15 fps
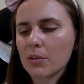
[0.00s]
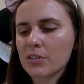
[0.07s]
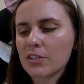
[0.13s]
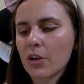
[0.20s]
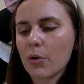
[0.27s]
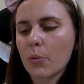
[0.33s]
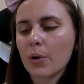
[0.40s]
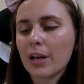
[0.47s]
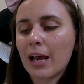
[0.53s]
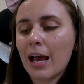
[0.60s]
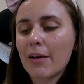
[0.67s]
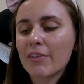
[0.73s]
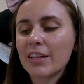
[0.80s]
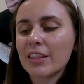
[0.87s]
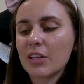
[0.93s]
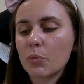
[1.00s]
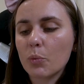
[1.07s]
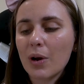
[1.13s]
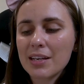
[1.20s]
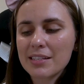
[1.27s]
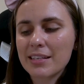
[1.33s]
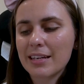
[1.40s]
So we're gonna have in the
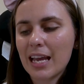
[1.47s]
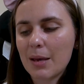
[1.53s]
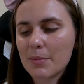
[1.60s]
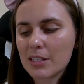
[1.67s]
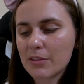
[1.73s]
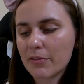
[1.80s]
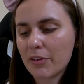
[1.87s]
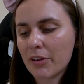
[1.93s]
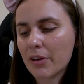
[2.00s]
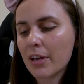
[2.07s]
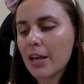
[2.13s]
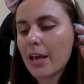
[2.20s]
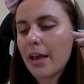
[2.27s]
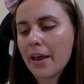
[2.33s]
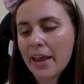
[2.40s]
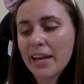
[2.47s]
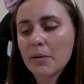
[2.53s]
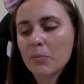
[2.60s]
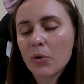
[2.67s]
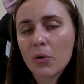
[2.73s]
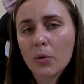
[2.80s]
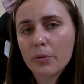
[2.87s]
Western Hemisphere,
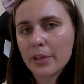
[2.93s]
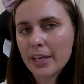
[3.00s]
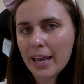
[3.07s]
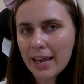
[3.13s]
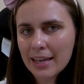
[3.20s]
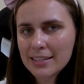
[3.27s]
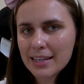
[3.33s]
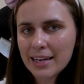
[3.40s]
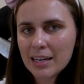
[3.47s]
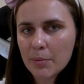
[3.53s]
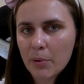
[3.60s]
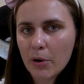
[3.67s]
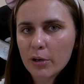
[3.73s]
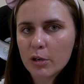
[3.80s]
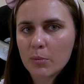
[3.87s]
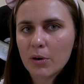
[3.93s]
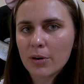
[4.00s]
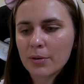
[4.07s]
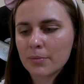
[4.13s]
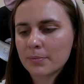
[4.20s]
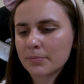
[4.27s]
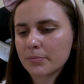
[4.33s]
Heatmor, the Anteater
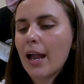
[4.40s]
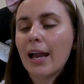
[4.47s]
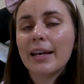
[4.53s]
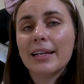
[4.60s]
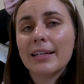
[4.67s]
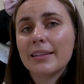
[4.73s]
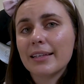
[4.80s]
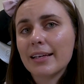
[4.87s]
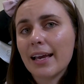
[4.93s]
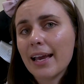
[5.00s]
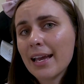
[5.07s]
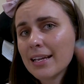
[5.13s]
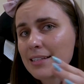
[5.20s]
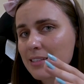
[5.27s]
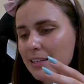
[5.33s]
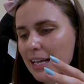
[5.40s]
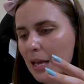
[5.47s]
Pokemon, and in the Eastern